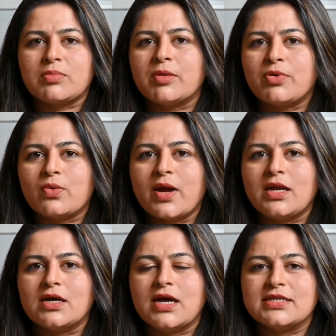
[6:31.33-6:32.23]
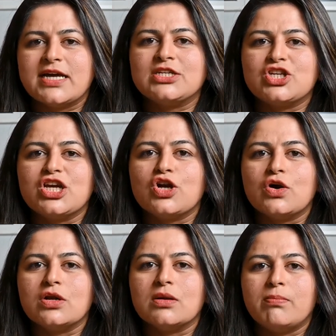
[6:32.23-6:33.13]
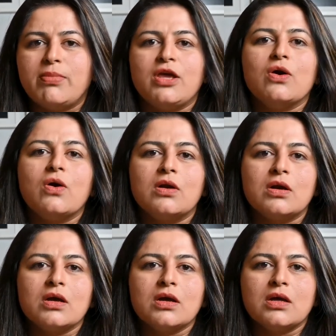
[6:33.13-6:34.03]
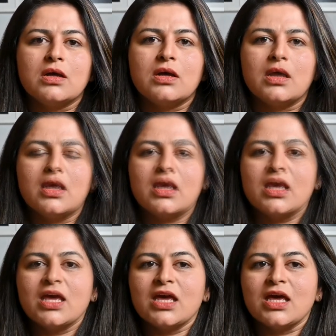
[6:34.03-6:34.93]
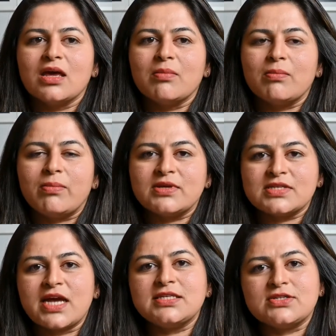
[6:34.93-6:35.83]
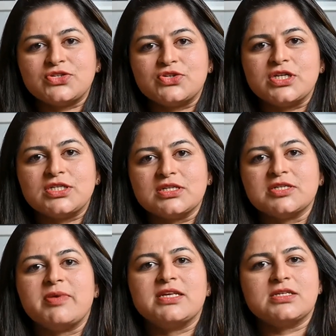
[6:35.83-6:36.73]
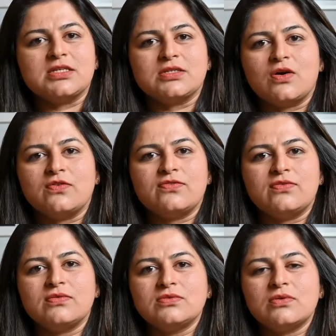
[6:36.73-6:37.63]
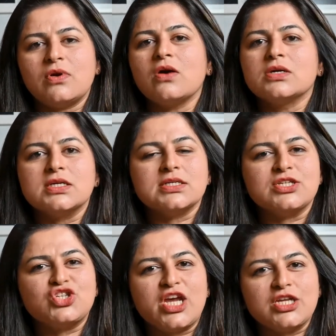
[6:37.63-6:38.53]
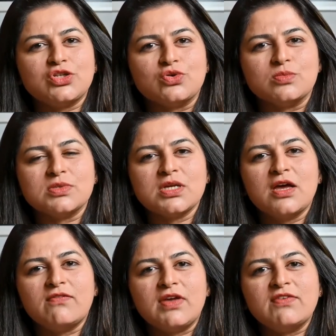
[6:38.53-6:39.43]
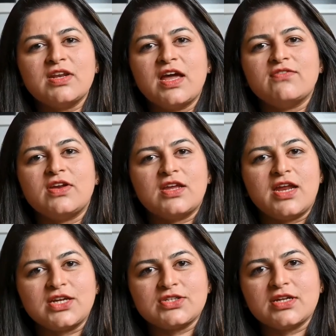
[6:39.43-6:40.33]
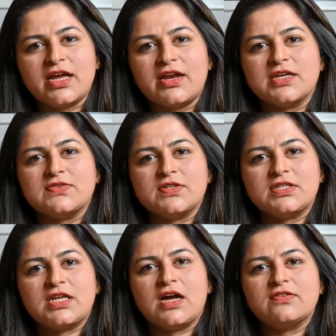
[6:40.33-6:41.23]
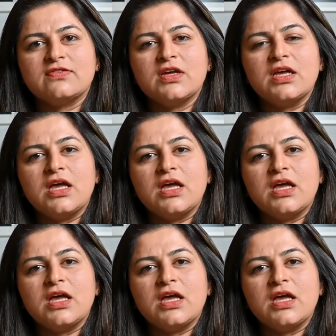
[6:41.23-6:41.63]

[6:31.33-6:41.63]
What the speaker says: The provider has actually gone beyond. Besides the traditional spaces of lockers and change rooms, we even have recreational areas for the staff.